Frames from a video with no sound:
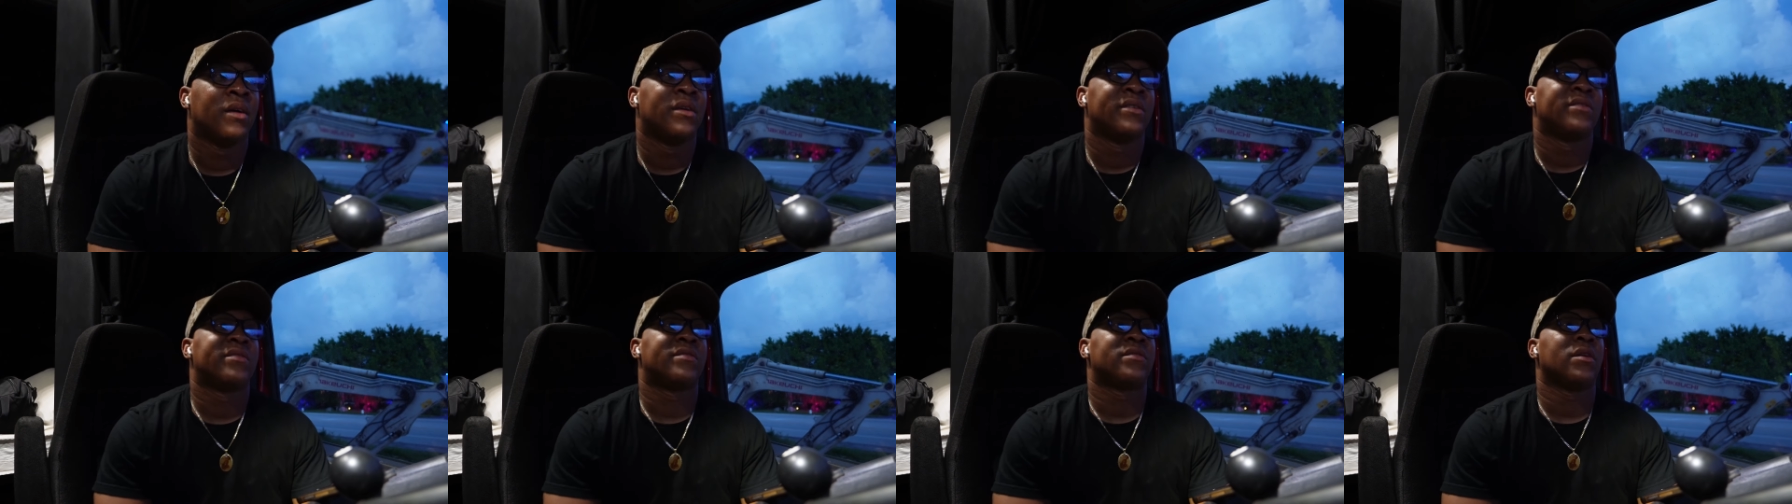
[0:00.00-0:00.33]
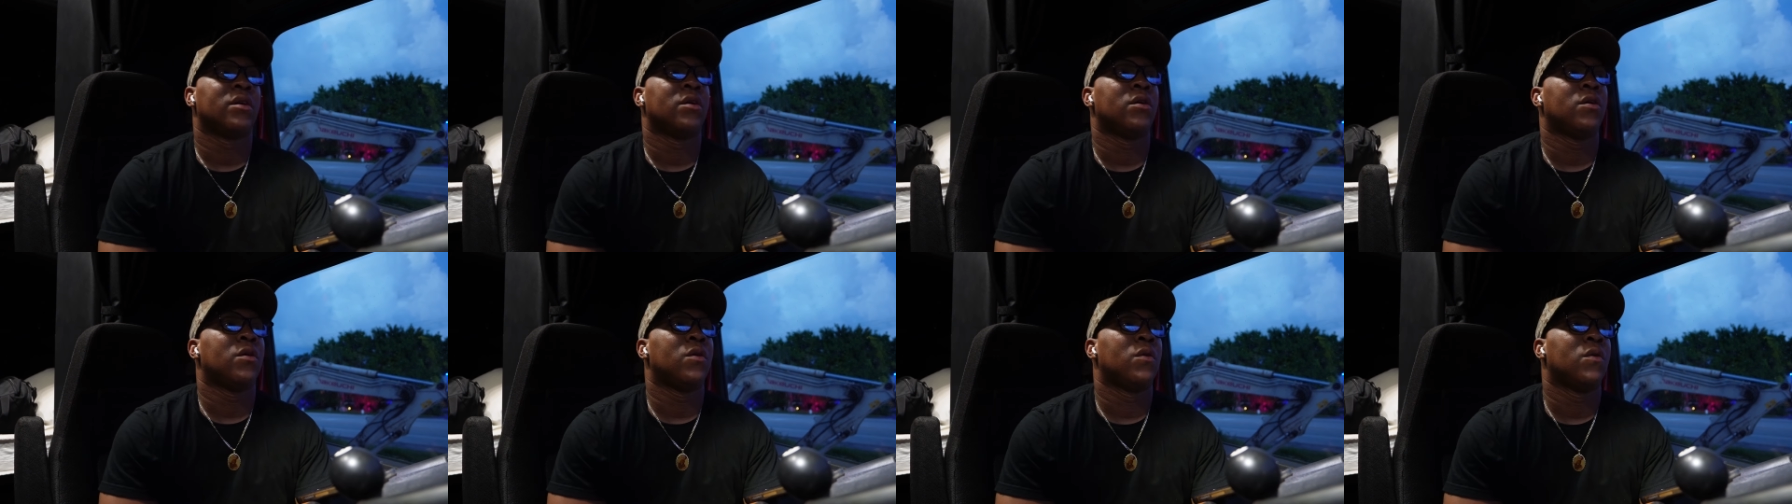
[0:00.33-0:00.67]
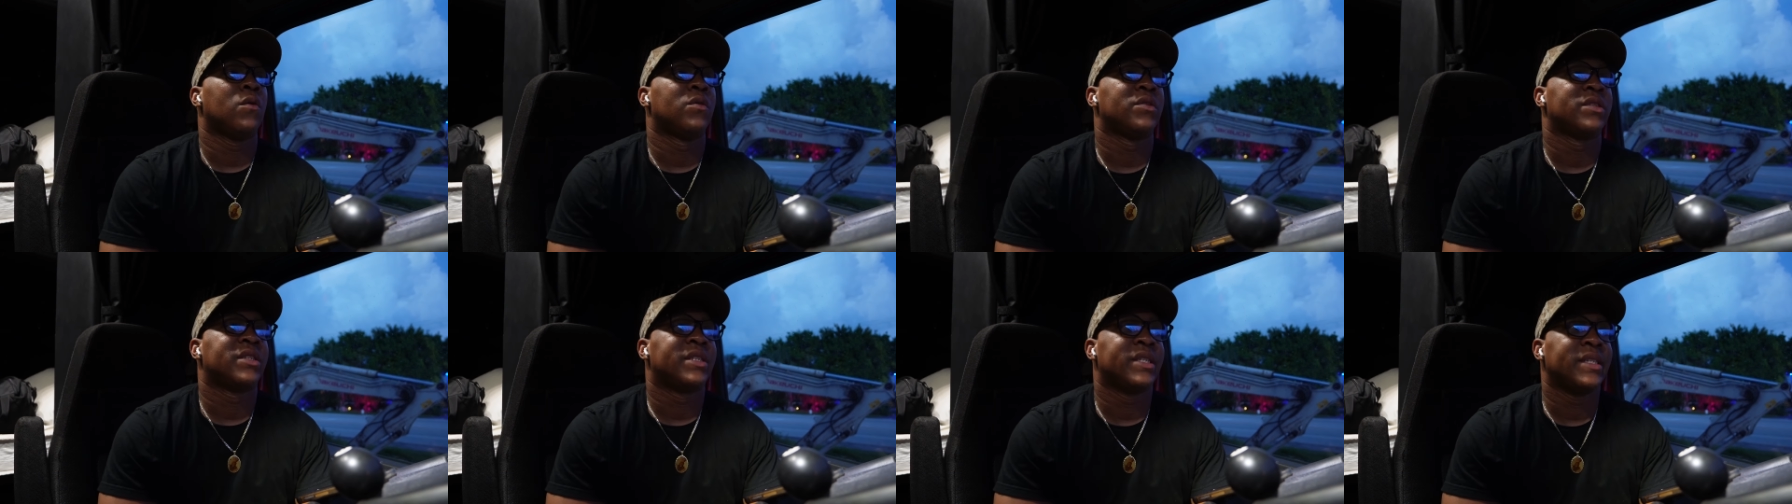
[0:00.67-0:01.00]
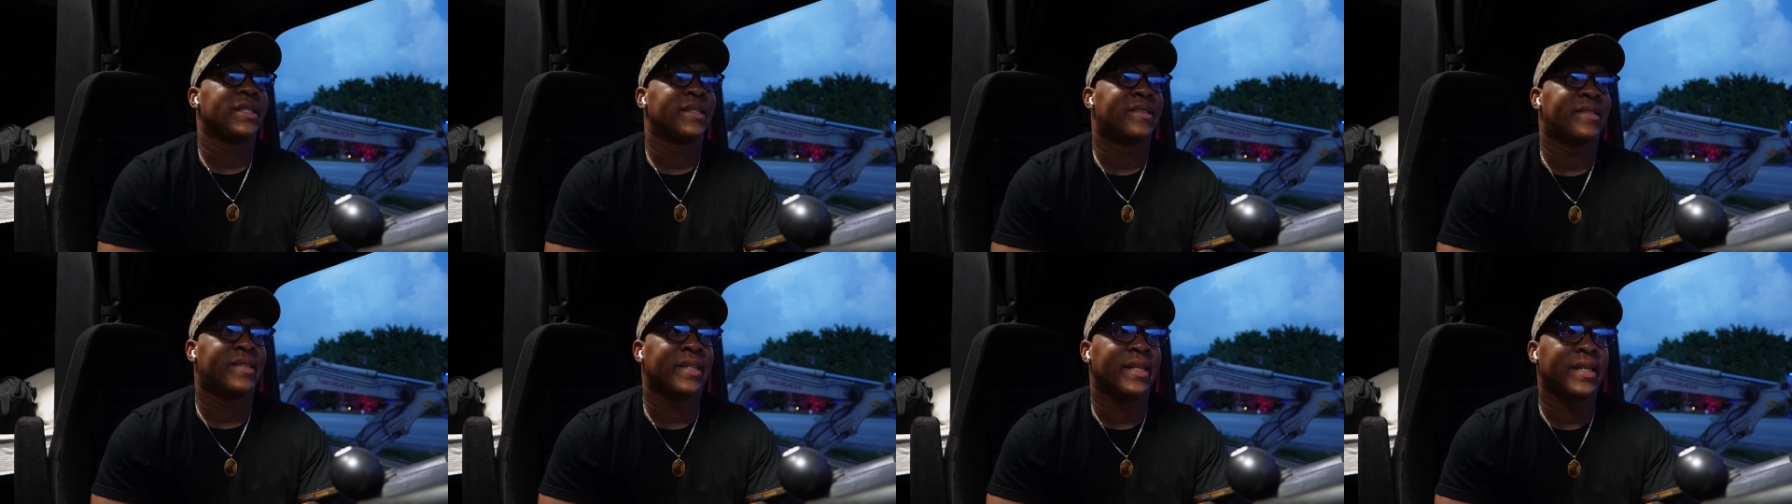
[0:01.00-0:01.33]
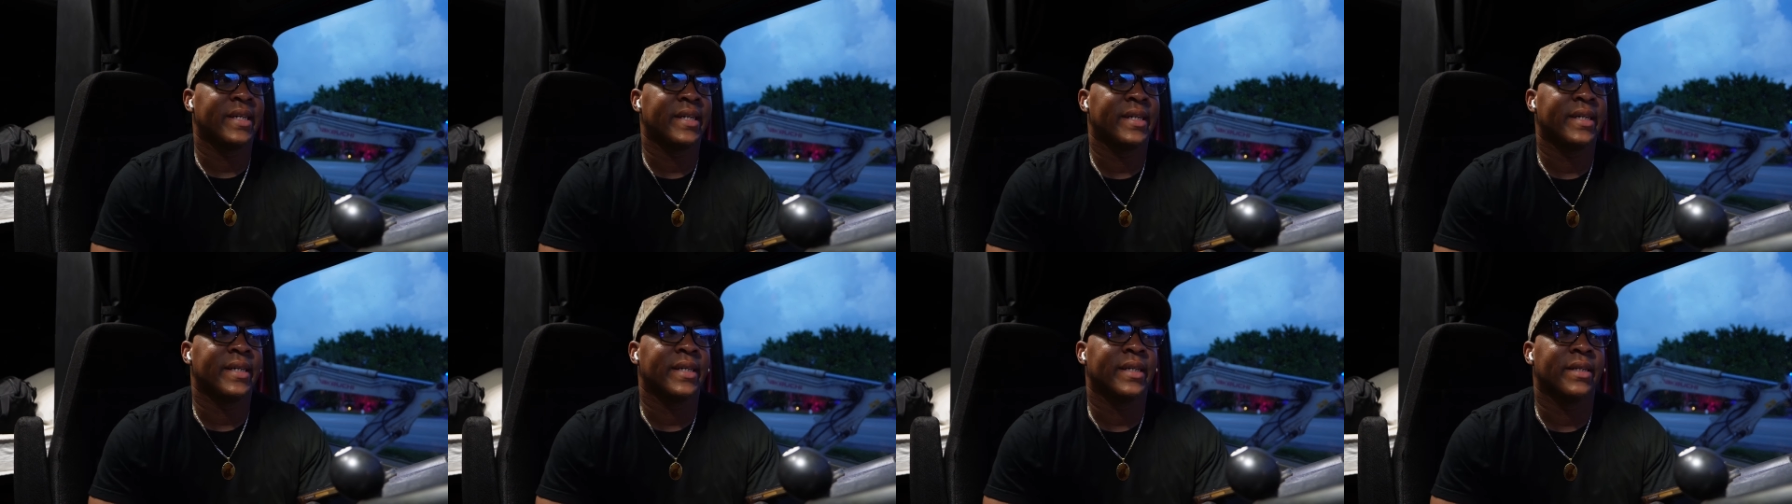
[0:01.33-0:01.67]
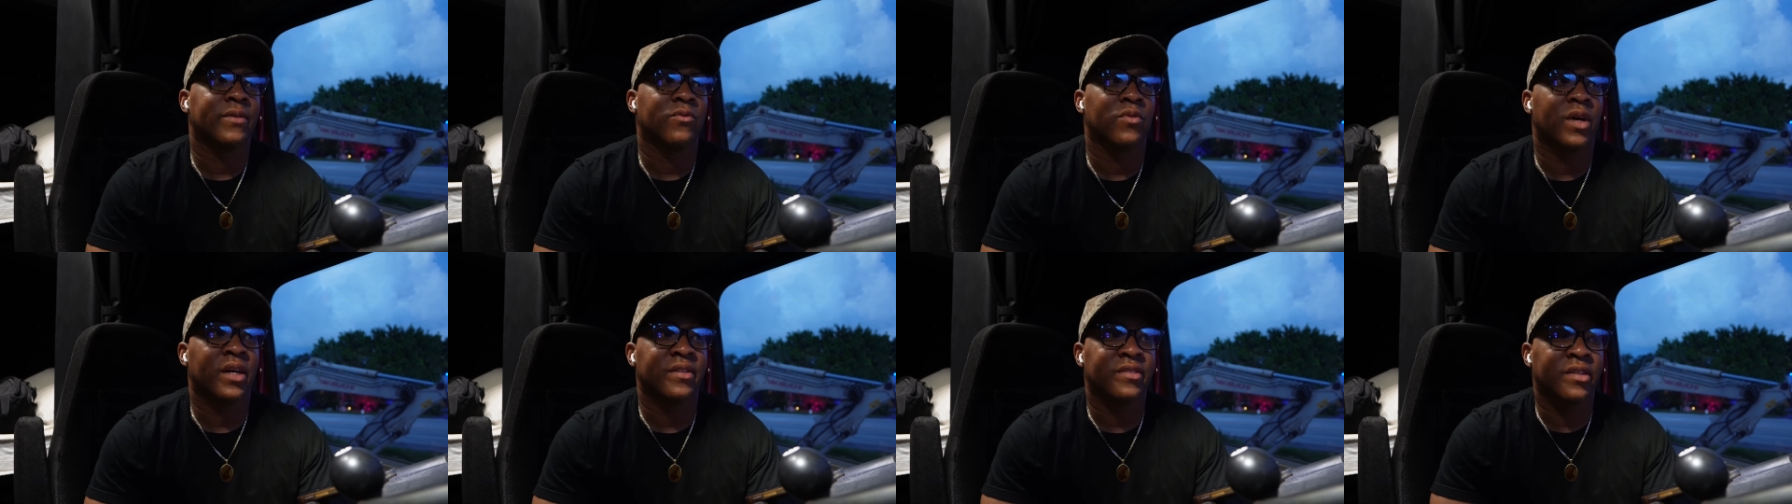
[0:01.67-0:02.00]
So she
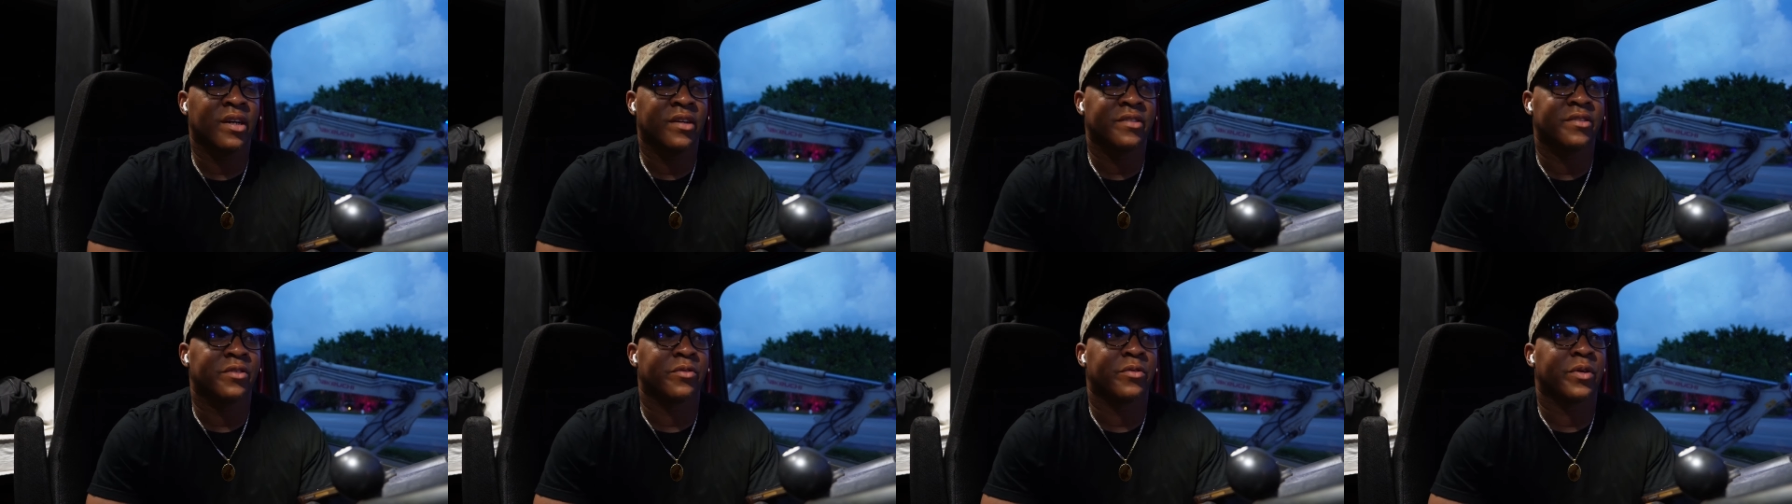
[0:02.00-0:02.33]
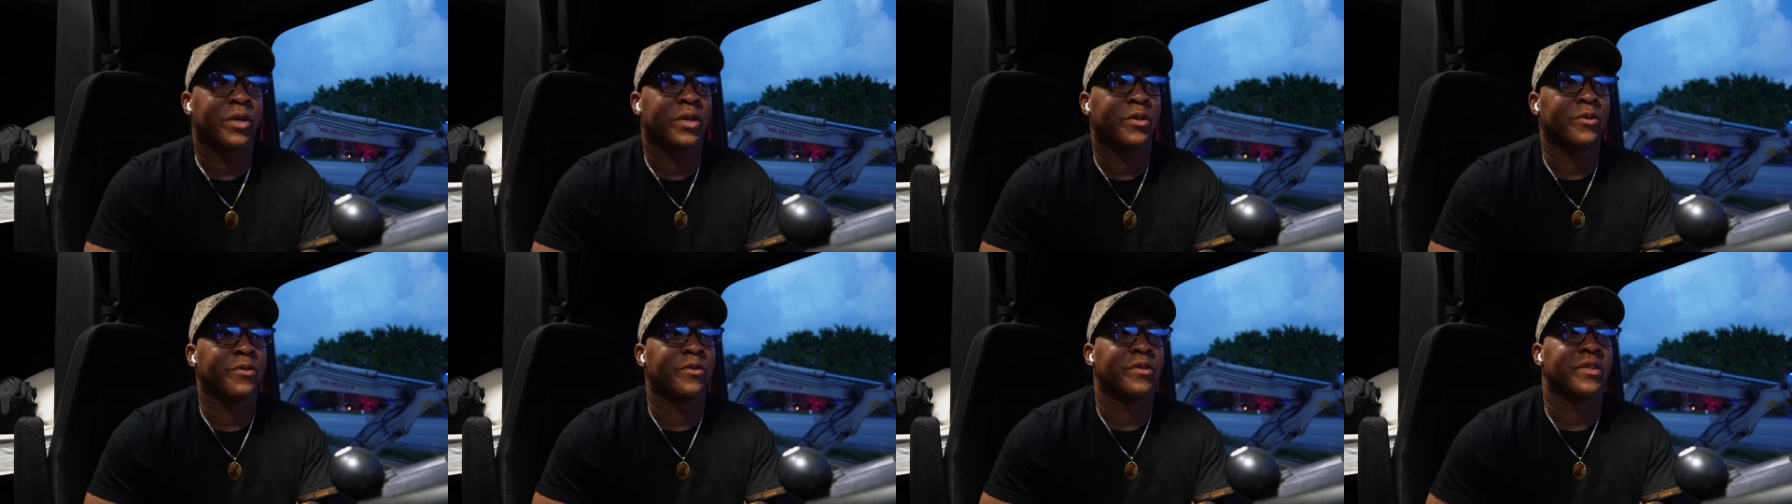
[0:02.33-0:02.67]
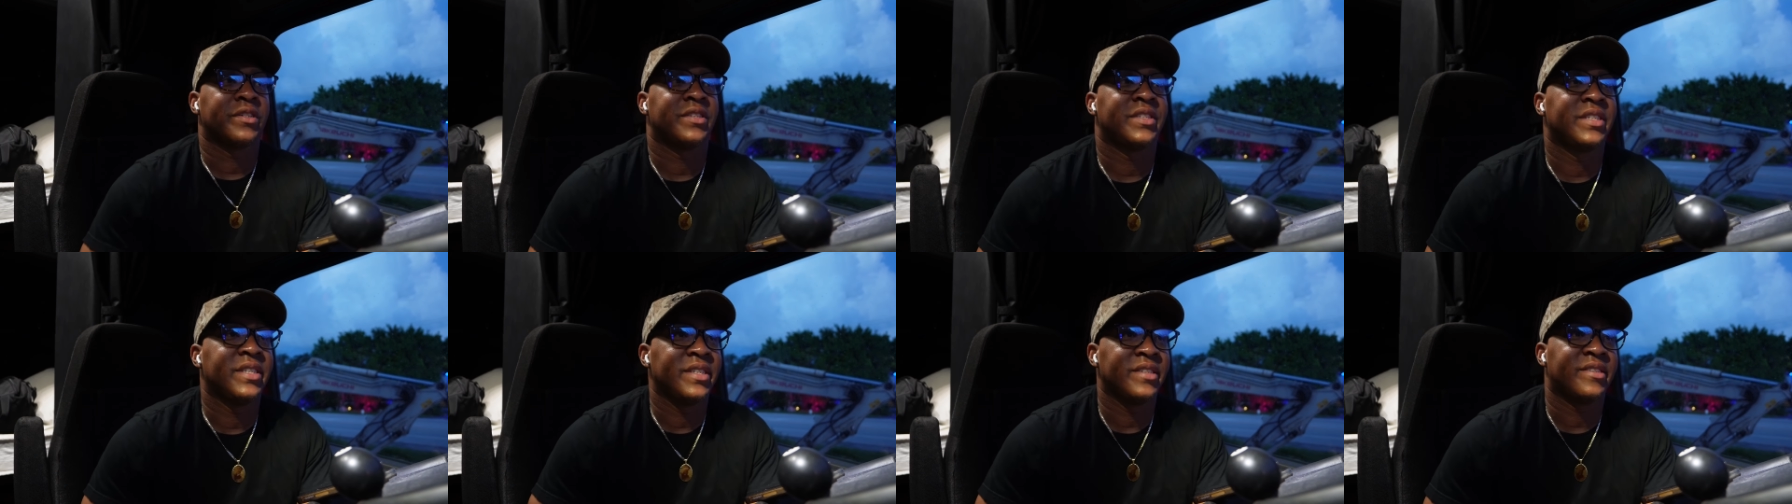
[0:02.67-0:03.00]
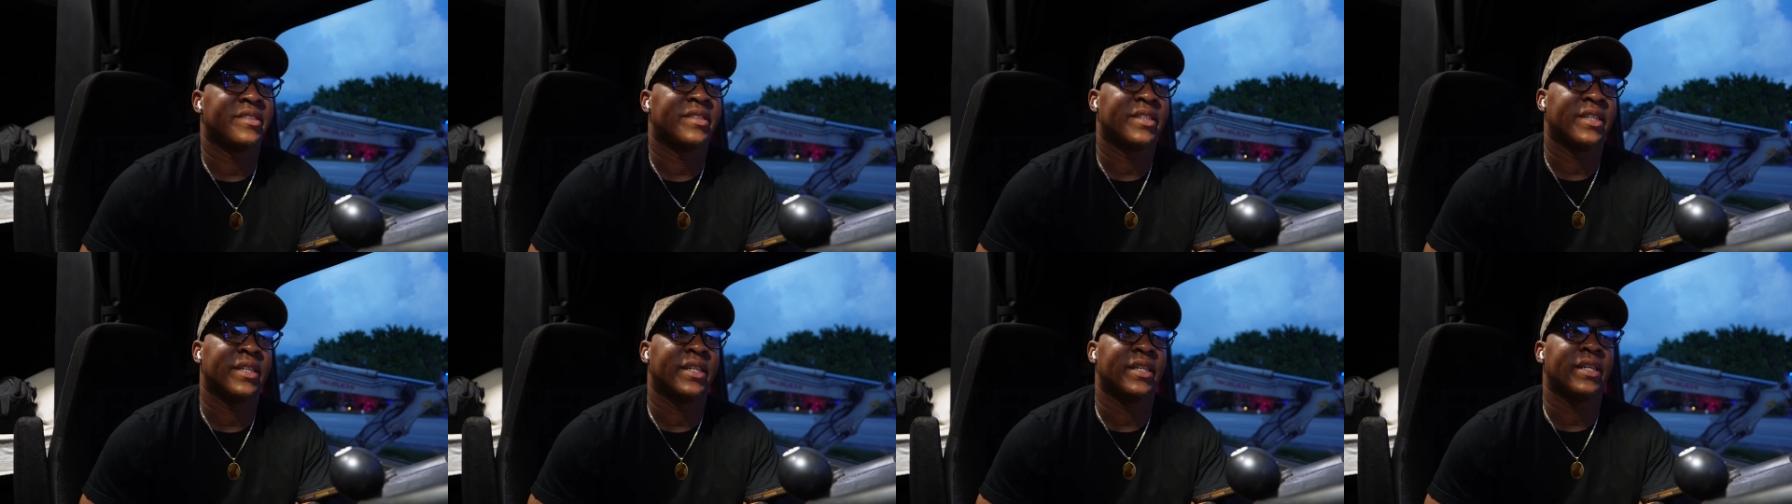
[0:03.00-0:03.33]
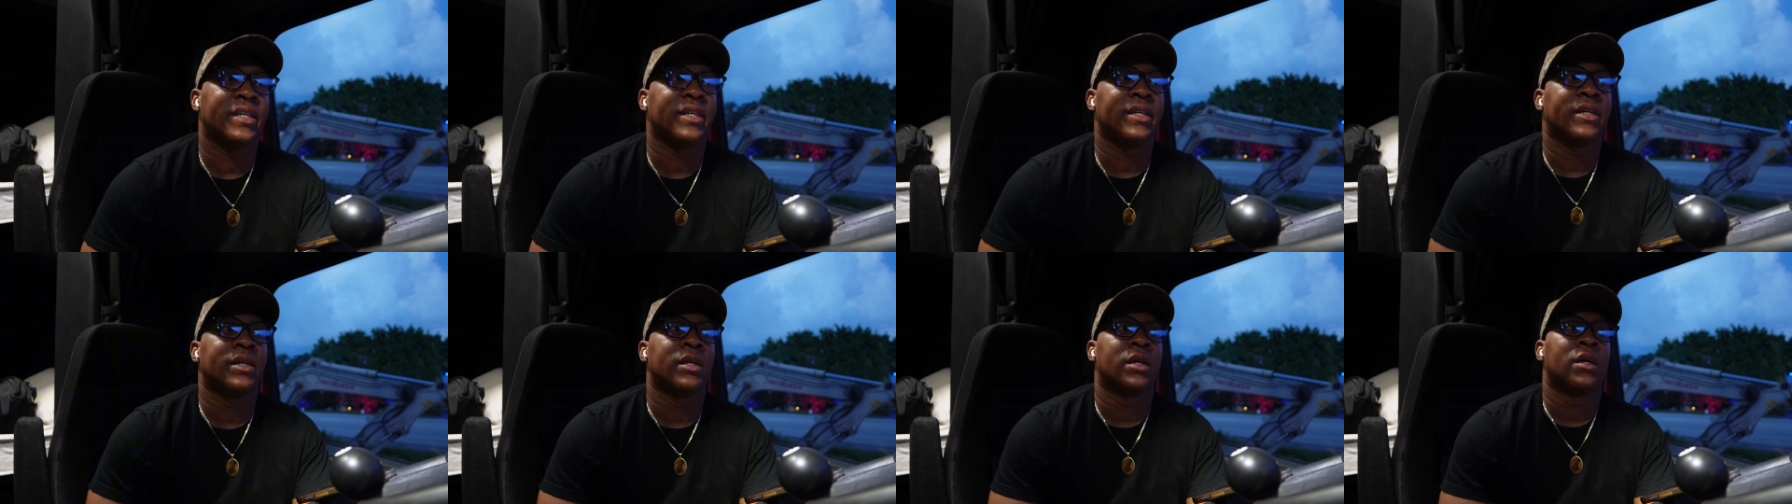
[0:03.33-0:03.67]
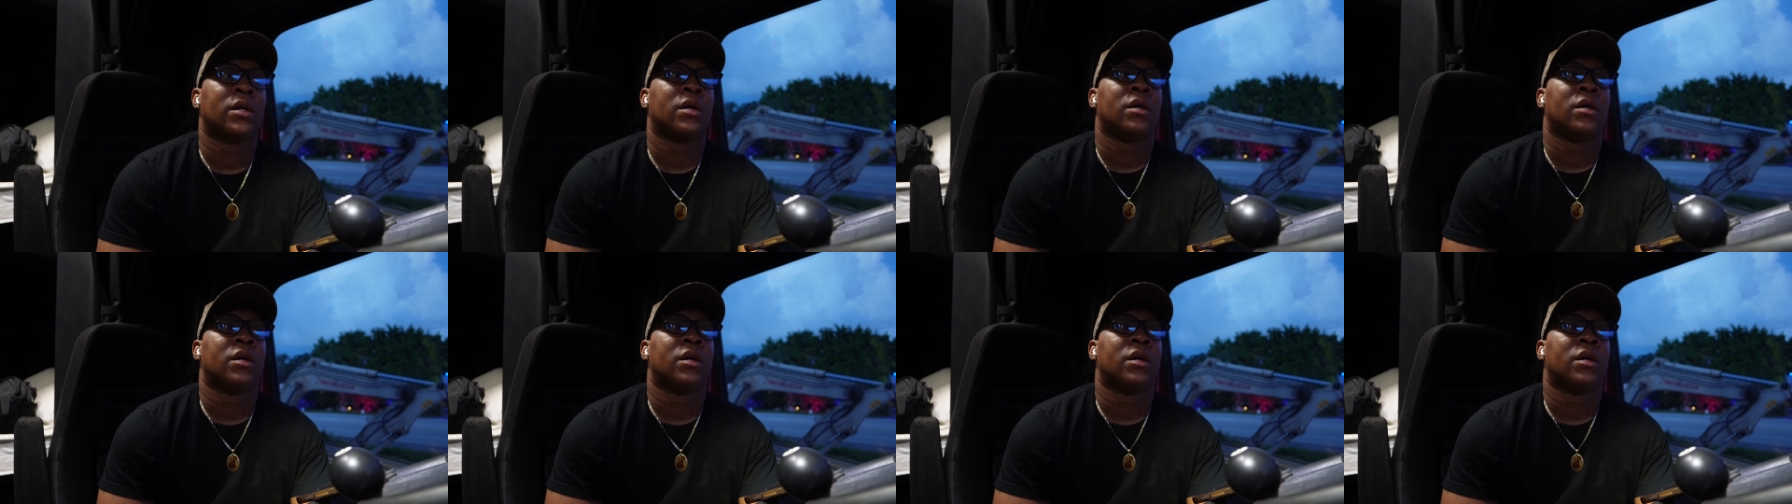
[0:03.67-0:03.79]
said, when I talked to the recruiter, she said